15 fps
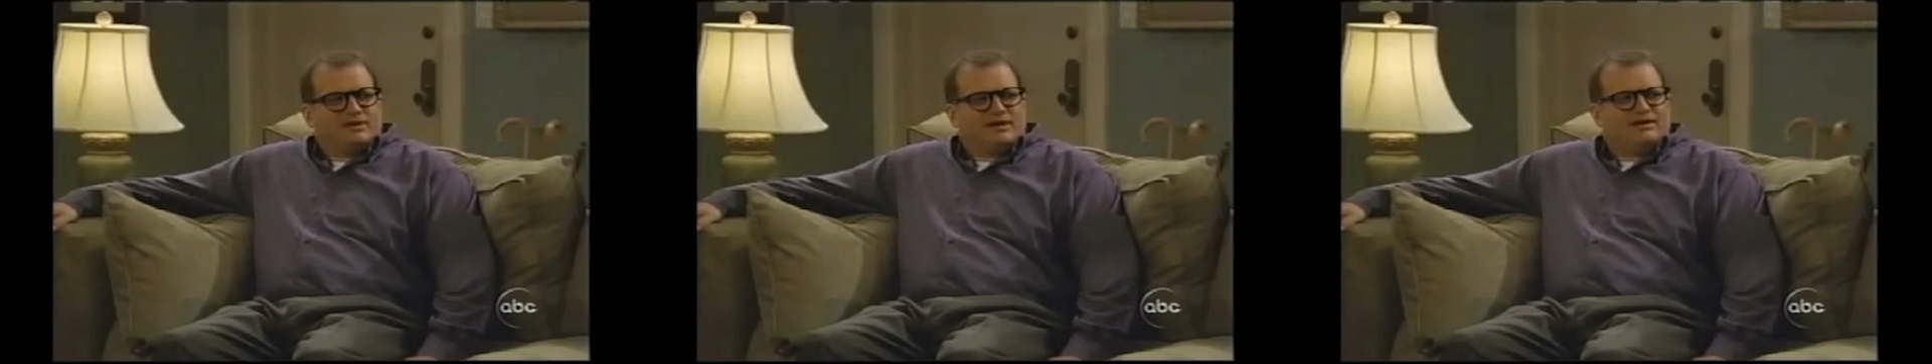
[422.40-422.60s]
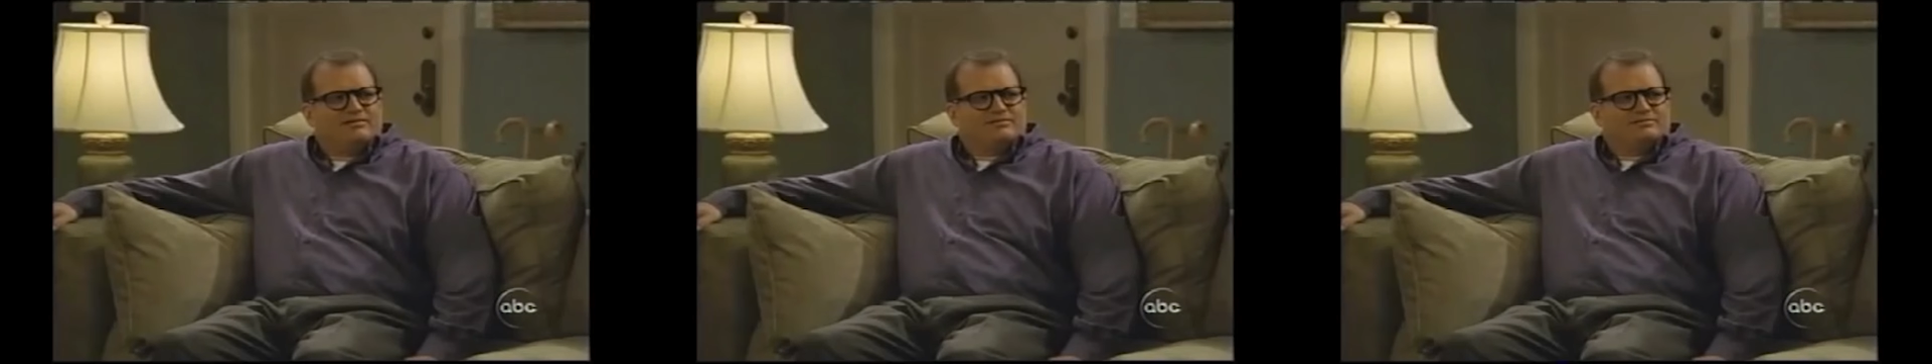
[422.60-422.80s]

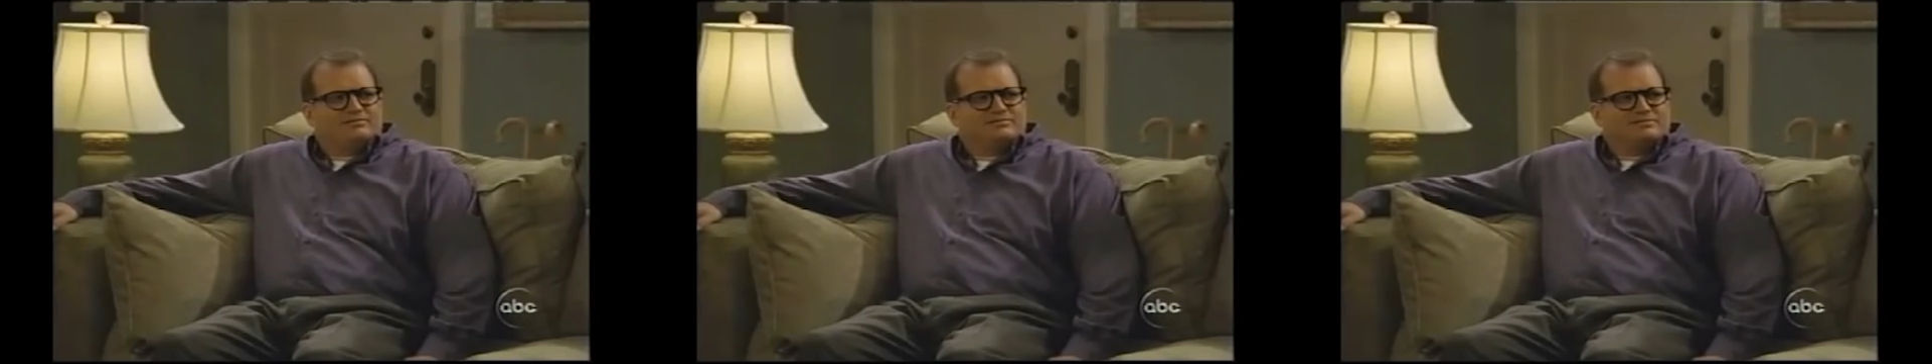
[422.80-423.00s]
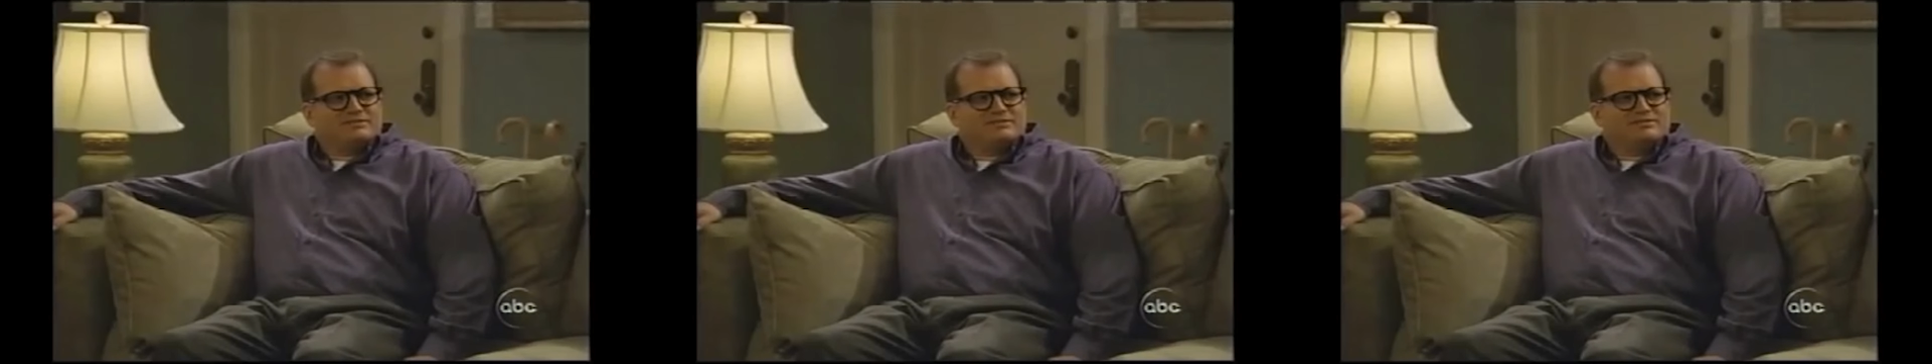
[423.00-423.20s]
Wow,
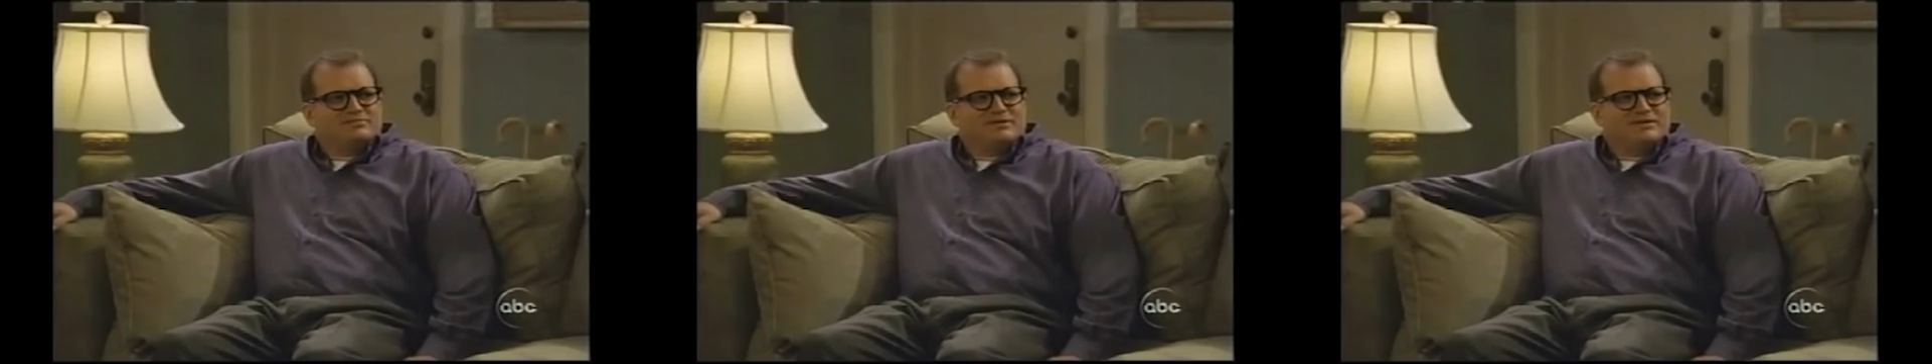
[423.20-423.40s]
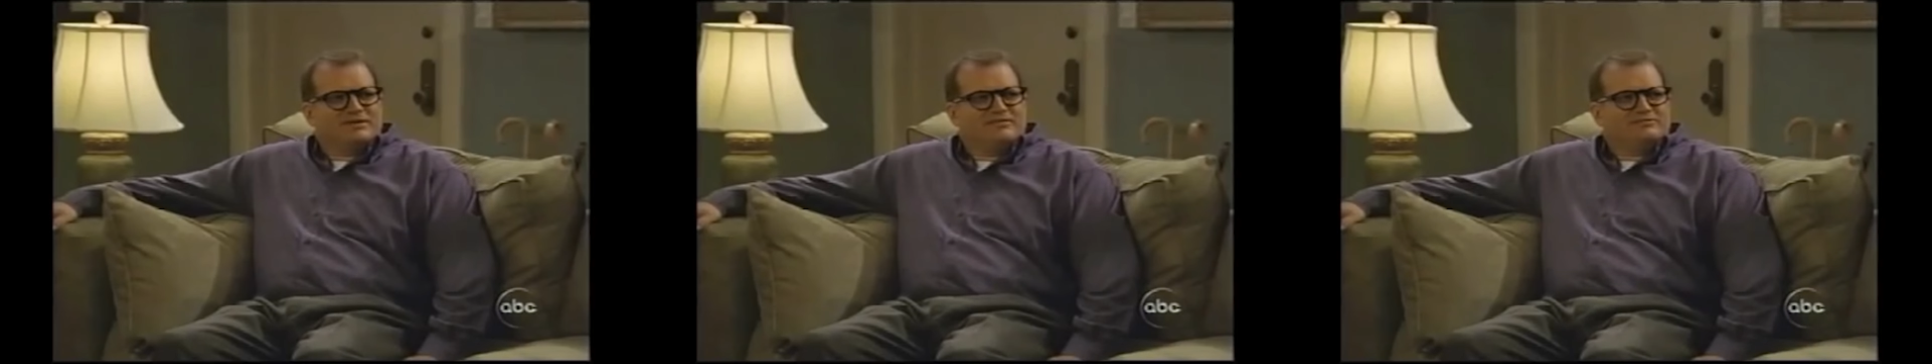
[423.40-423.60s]
silly me,
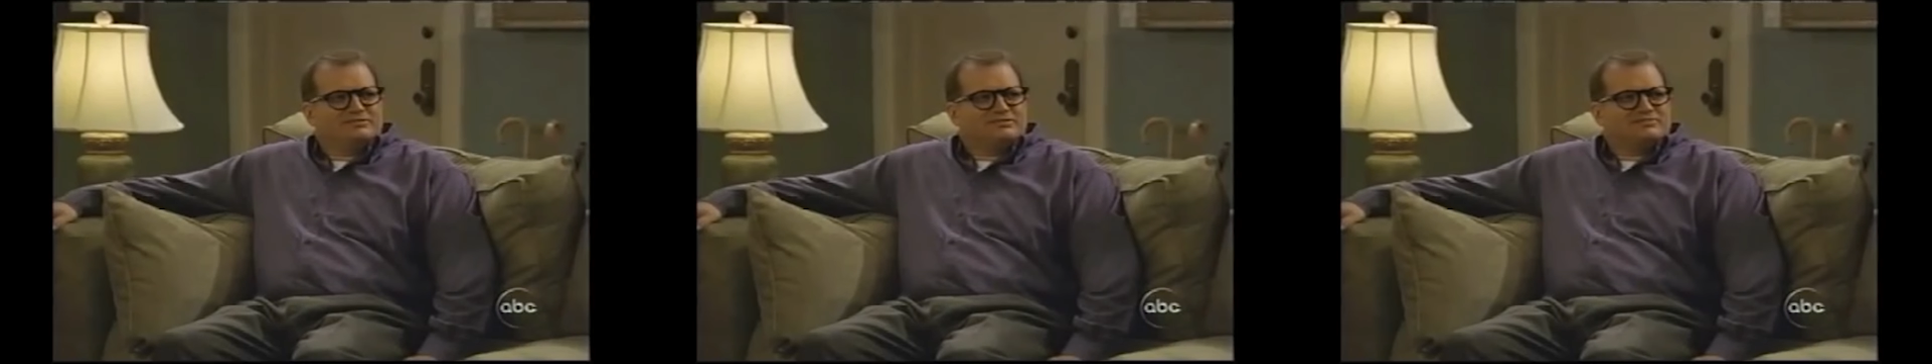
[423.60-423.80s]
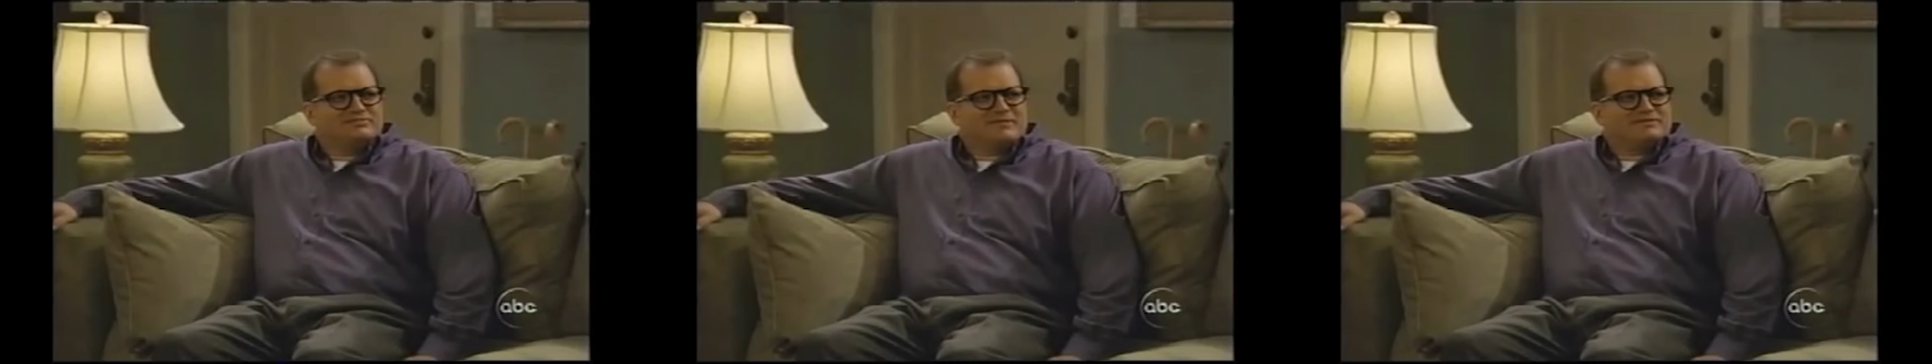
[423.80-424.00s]
I was
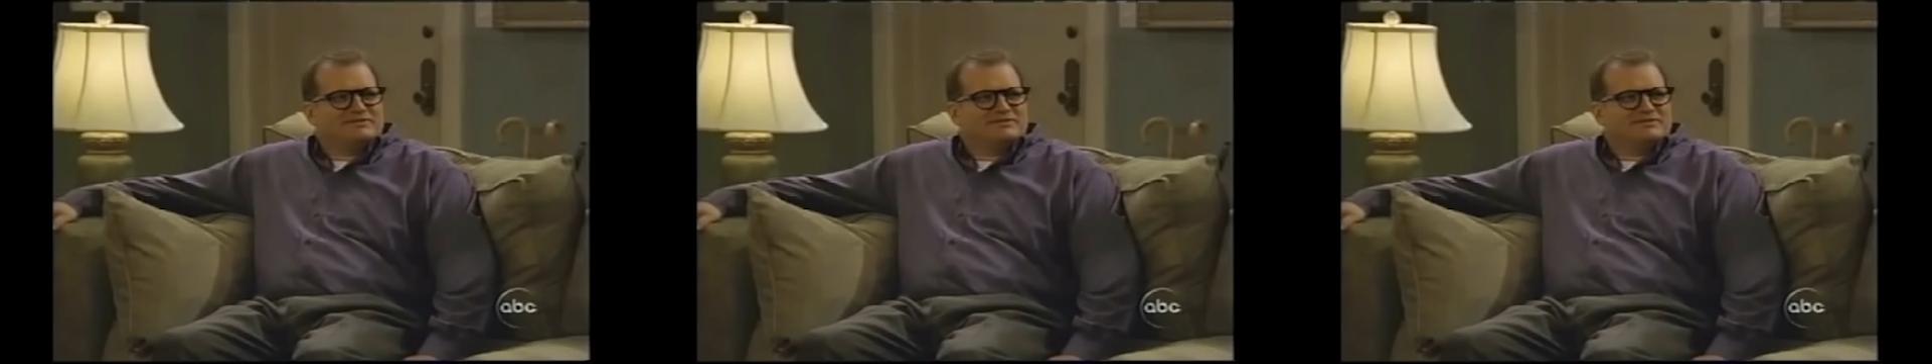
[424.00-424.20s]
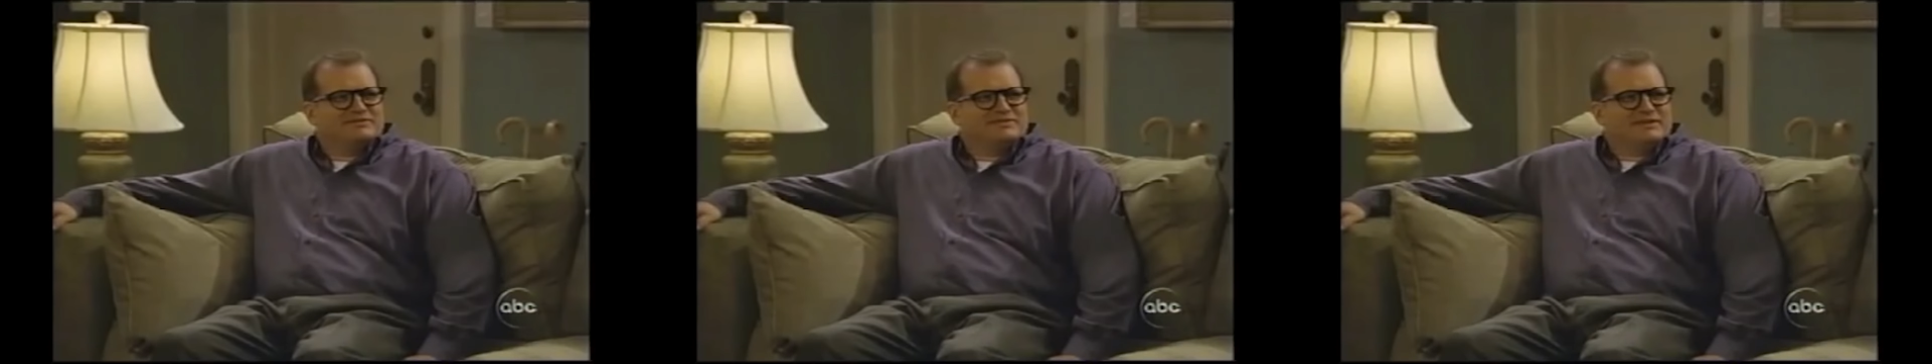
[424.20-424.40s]
expecting
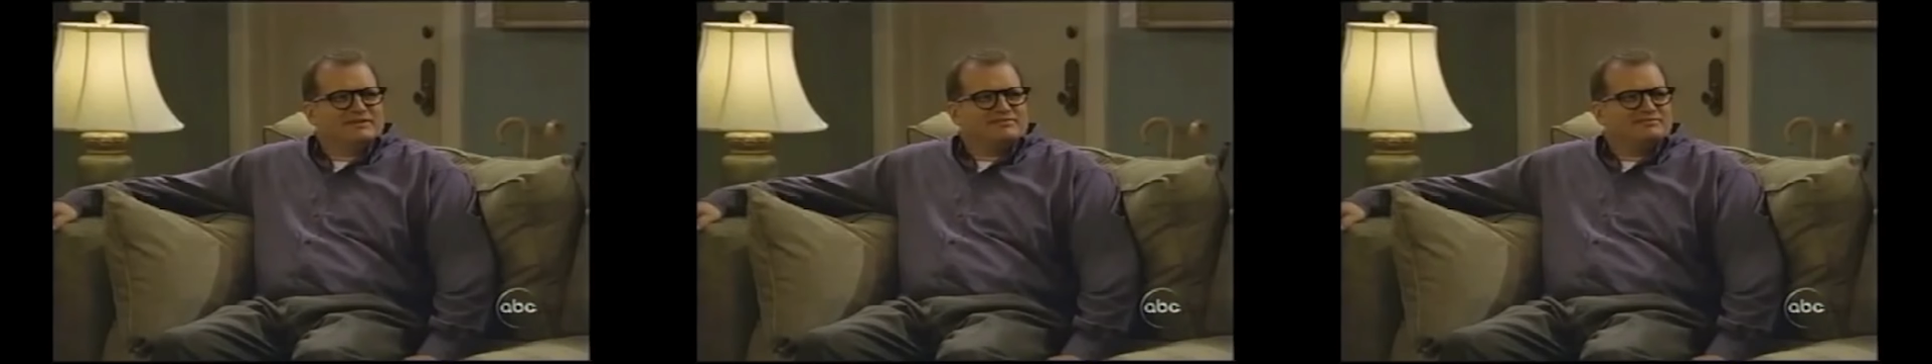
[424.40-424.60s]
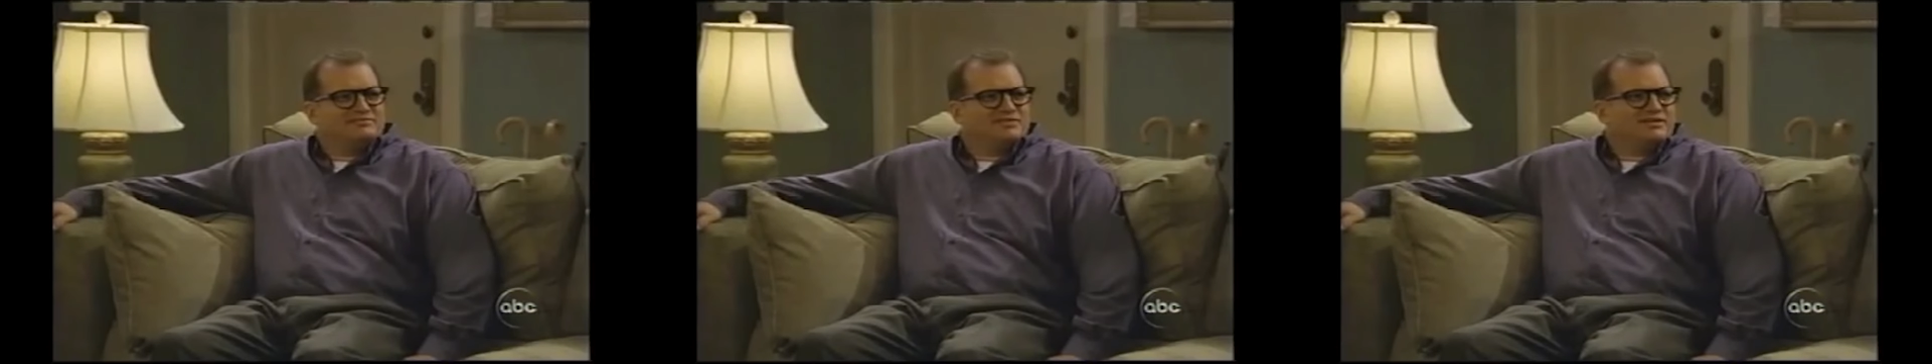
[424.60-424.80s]
a
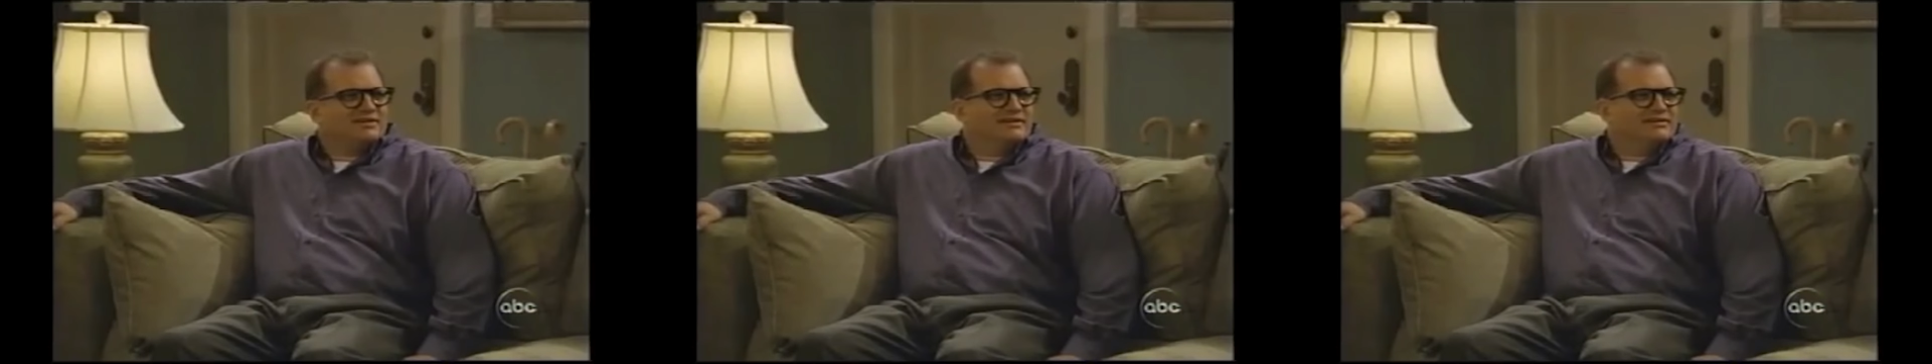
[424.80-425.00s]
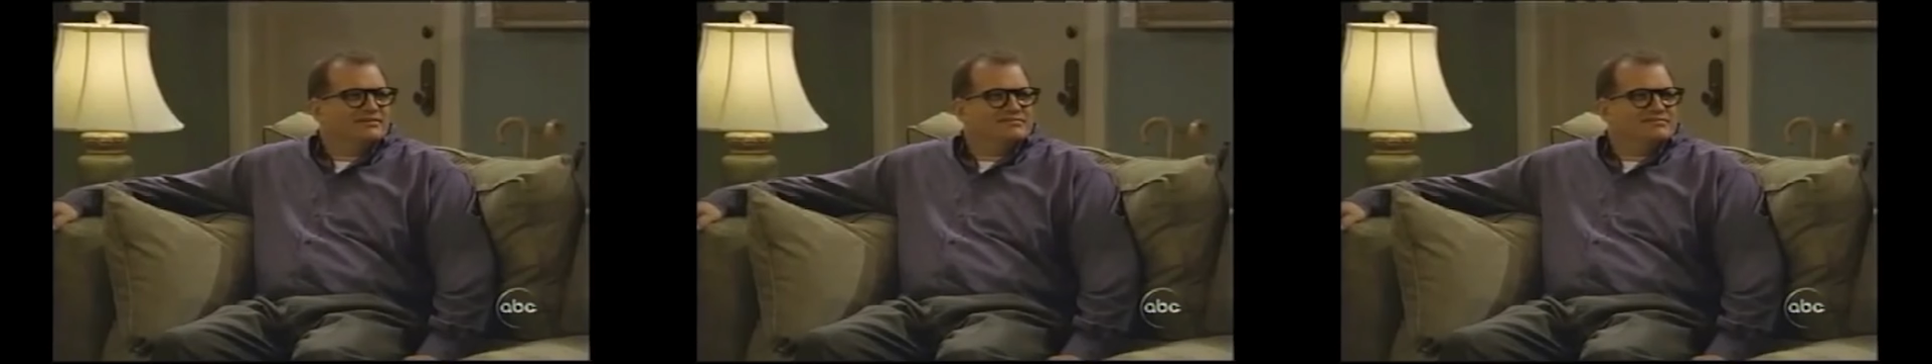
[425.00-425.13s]
negligee.